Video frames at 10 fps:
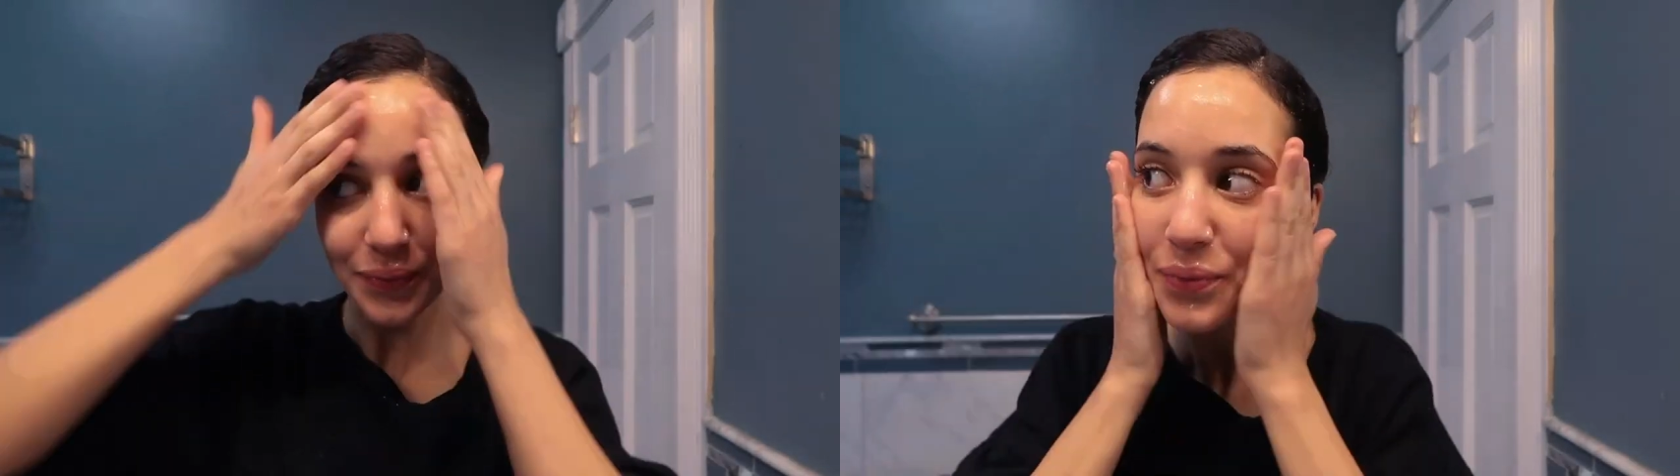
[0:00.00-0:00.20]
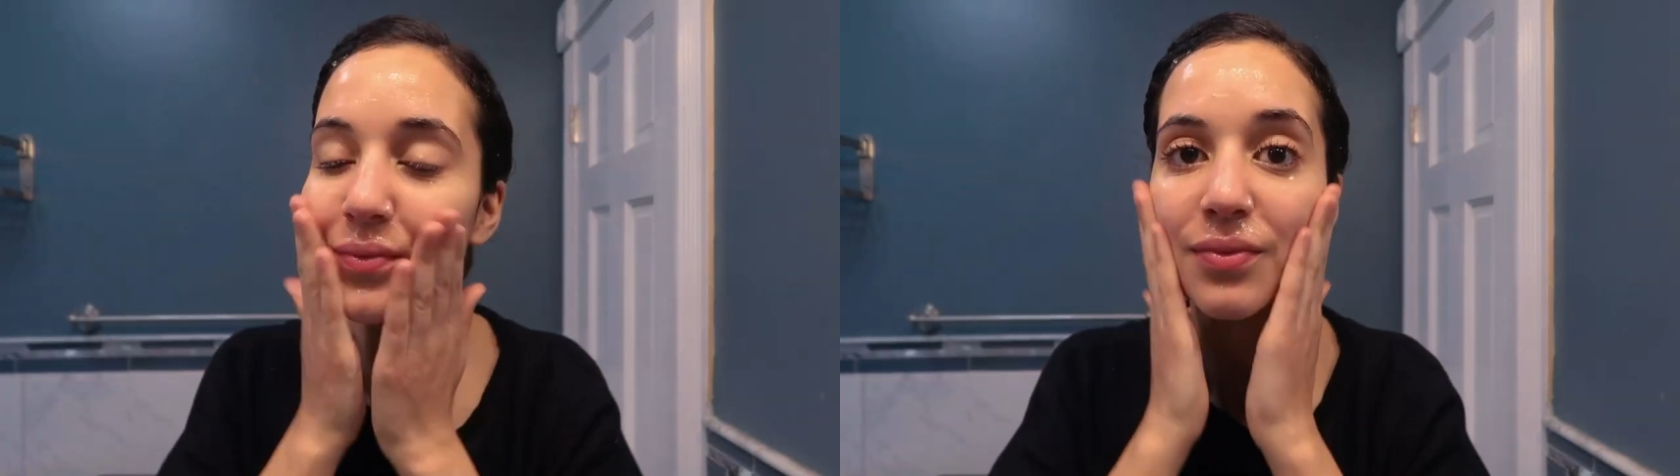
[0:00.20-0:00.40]

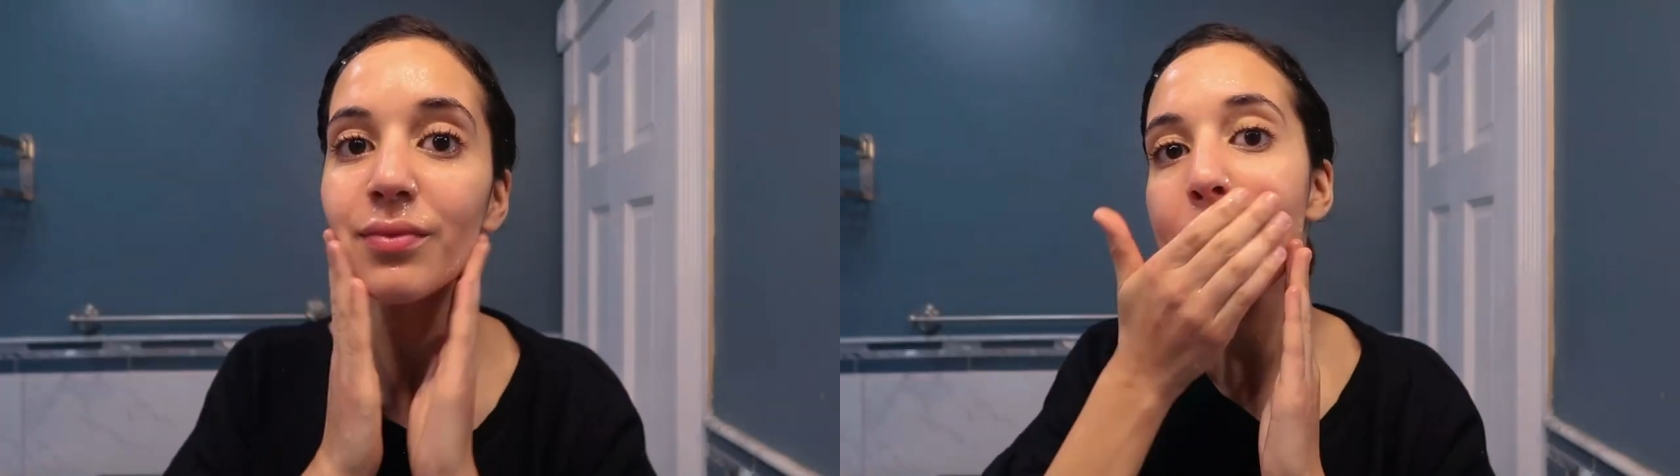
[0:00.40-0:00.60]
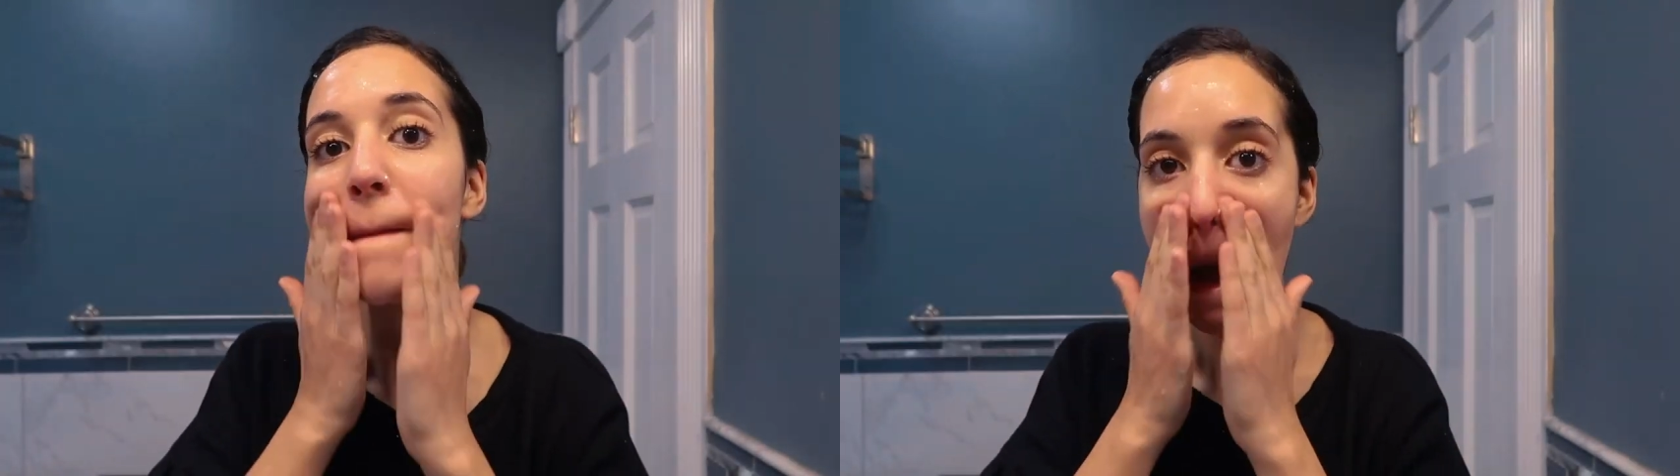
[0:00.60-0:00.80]
without
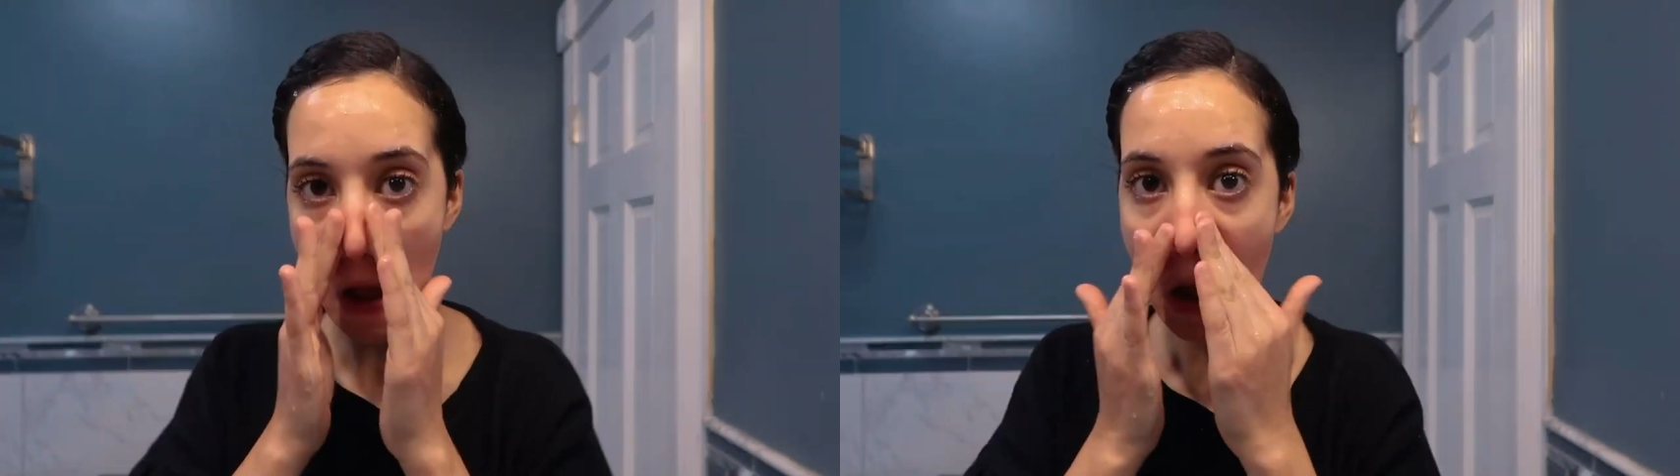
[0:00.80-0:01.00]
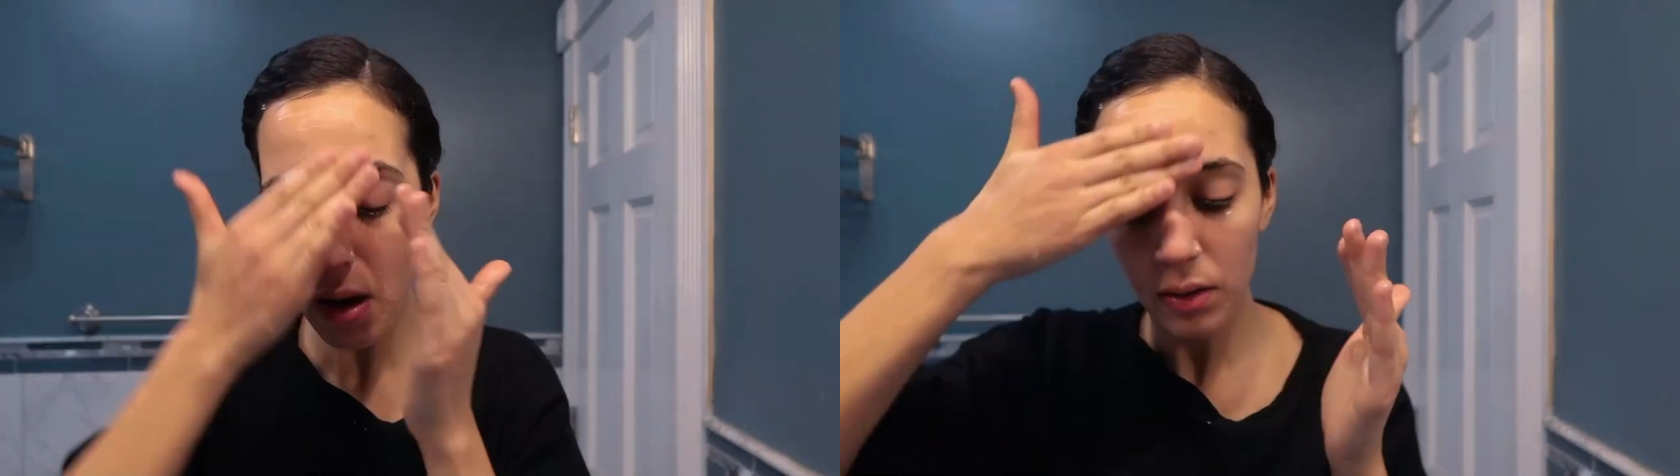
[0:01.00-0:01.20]

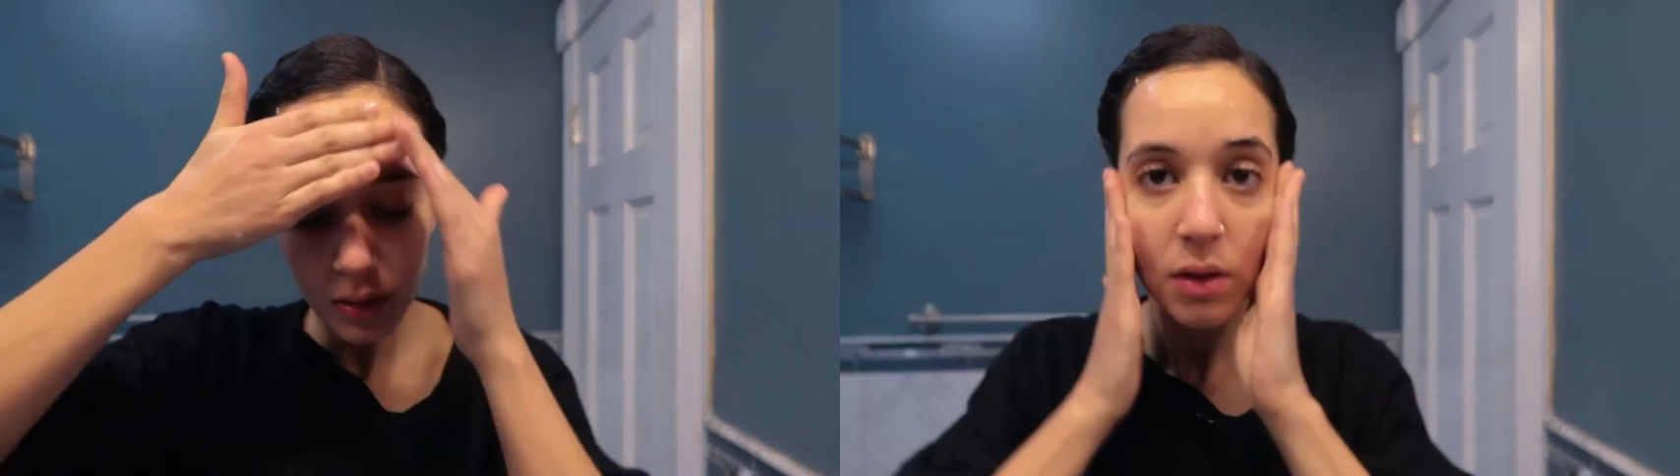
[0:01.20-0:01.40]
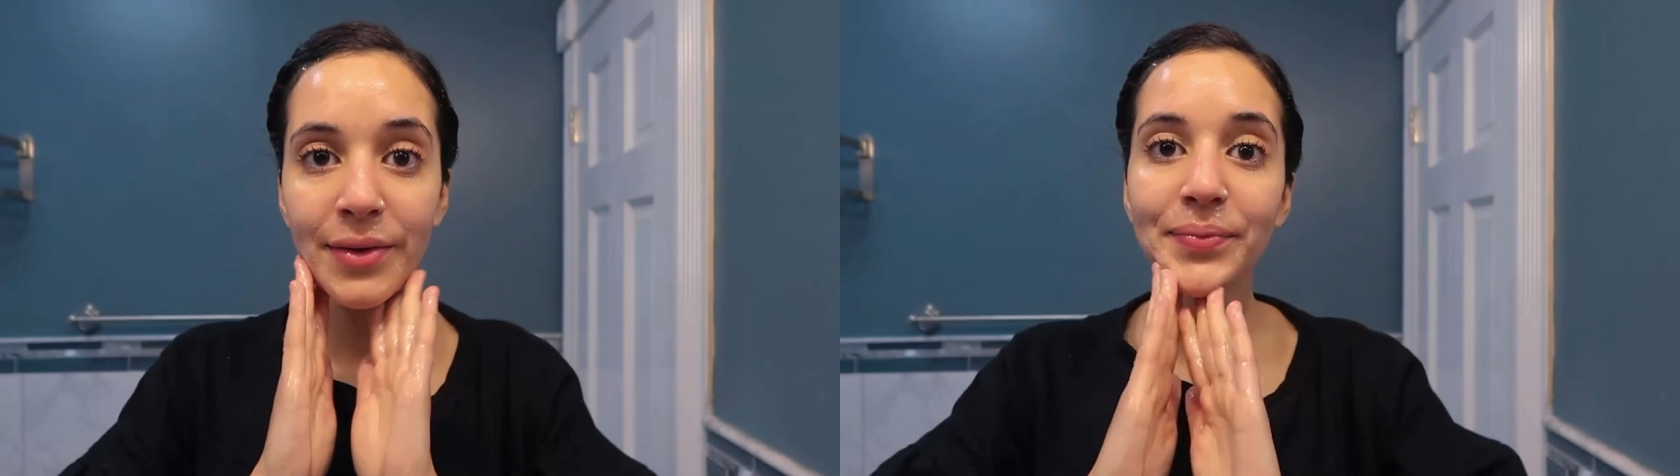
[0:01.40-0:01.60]
disrupting the skin's